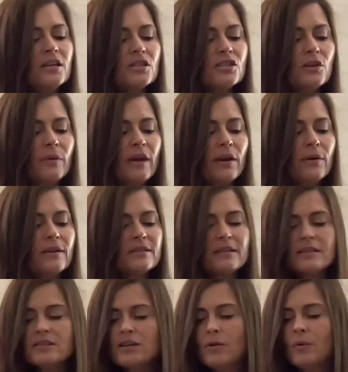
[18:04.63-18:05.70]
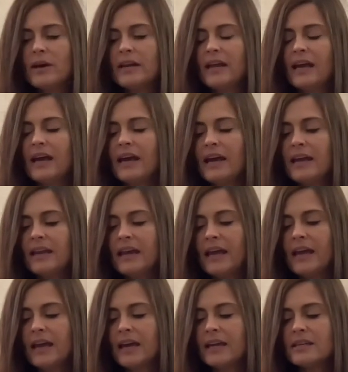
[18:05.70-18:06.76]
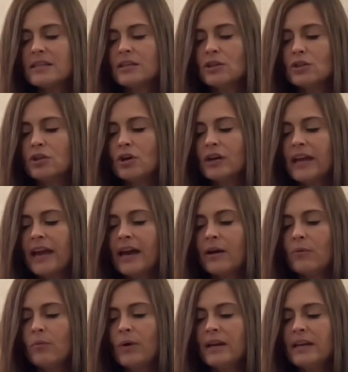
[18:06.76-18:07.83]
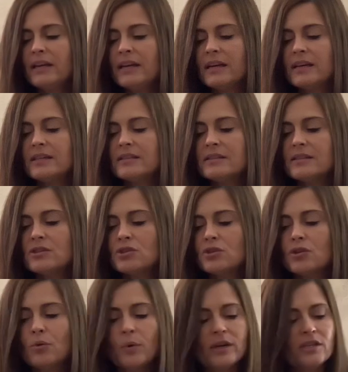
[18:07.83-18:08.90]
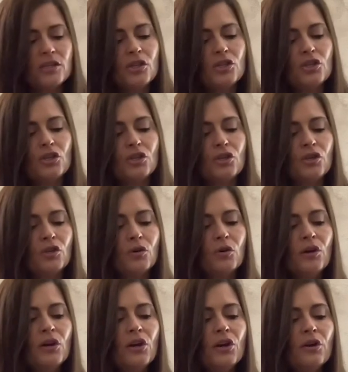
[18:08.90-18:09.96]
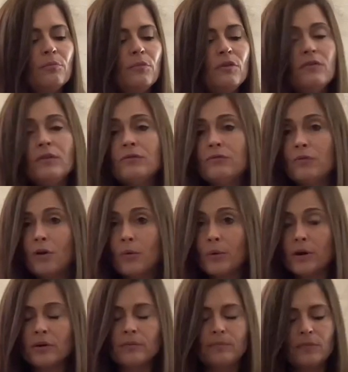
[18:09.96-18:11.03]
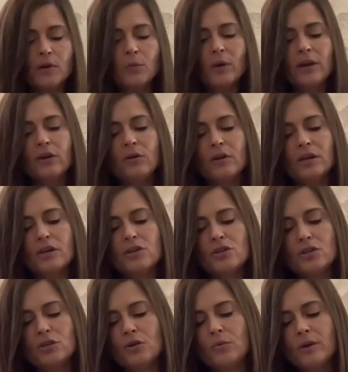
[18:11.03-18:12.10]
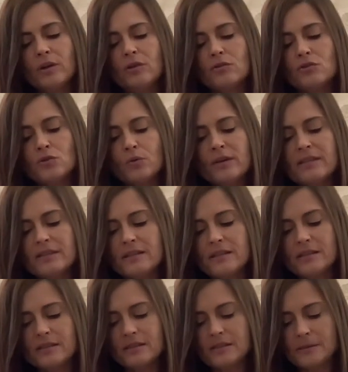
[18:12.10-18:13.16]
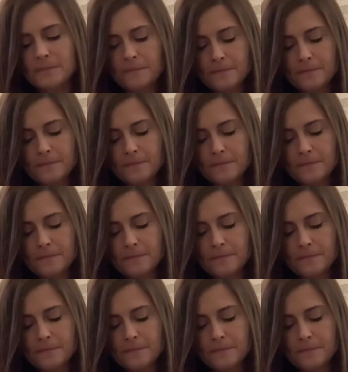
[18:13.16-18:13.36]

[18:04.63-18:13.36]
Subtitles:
So Aries, let's go on ahead and look at what it is that you're going to do moving forward. What are you going to do? What are your choices?